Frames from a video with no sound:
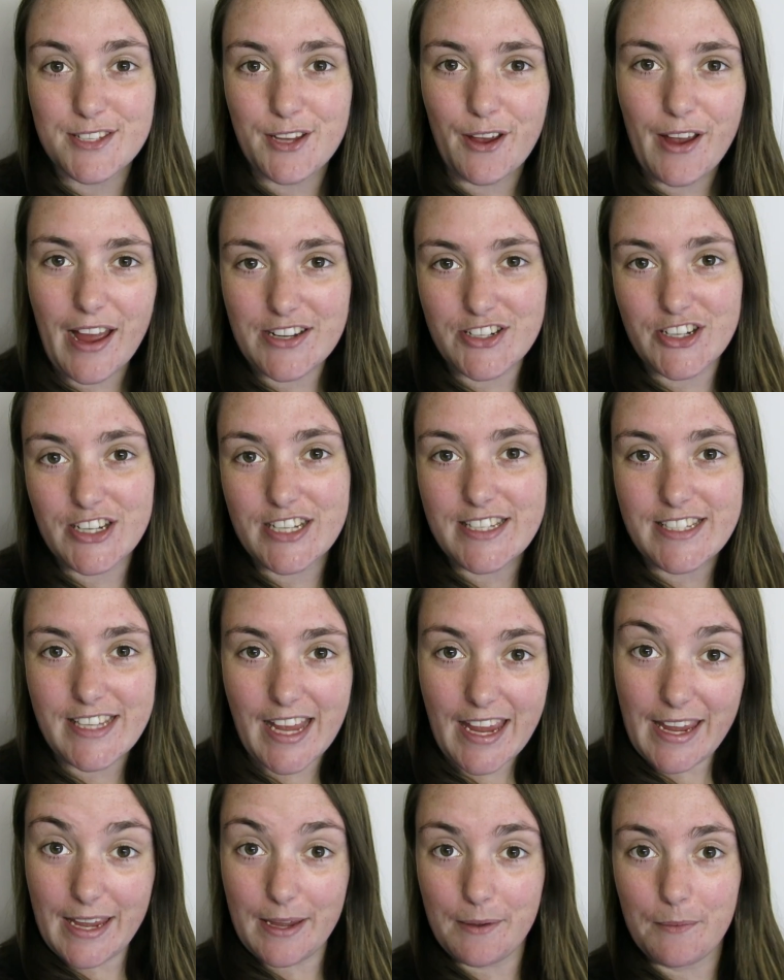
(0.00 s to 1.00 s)
So as you can
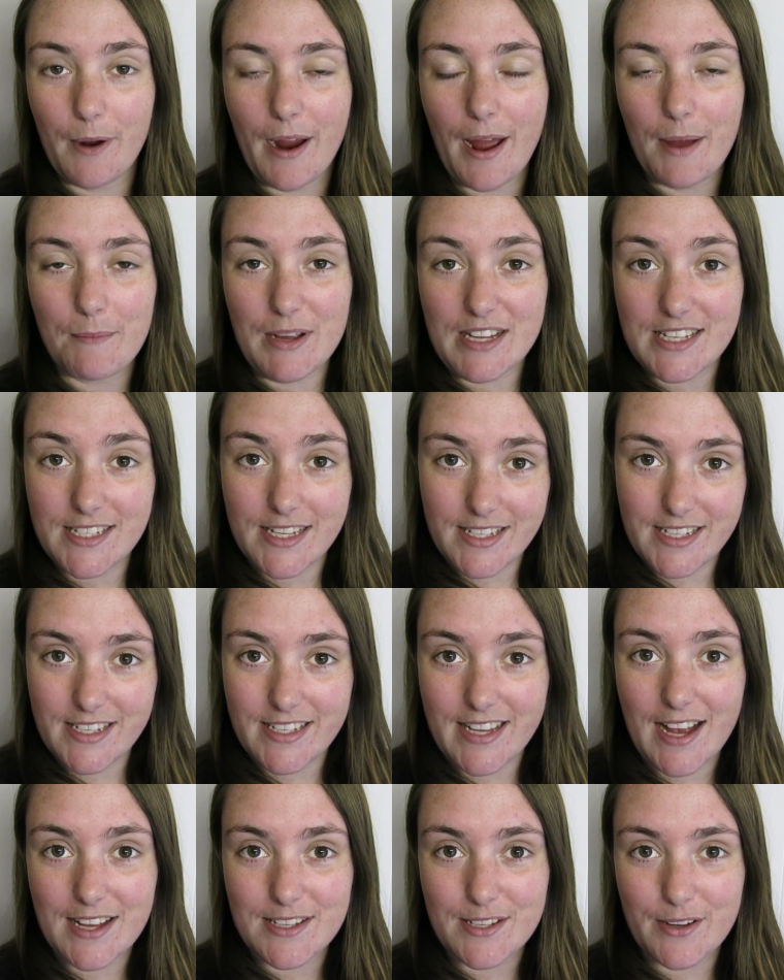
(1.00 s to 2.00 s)
see, we're at my
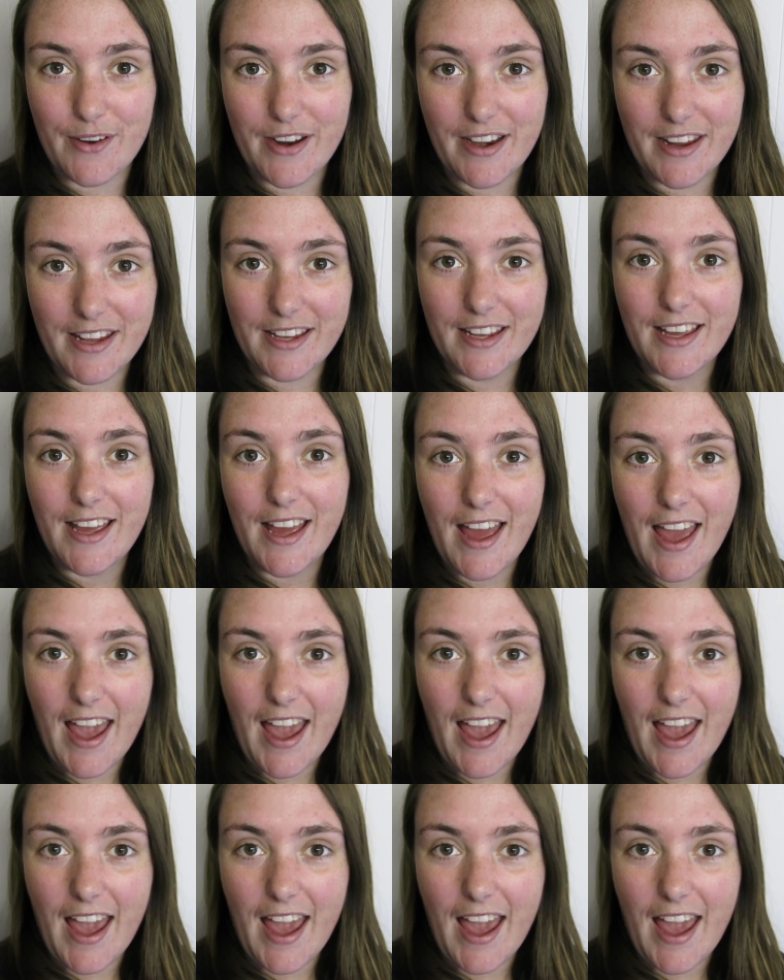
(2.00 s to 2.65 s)
sister's house already.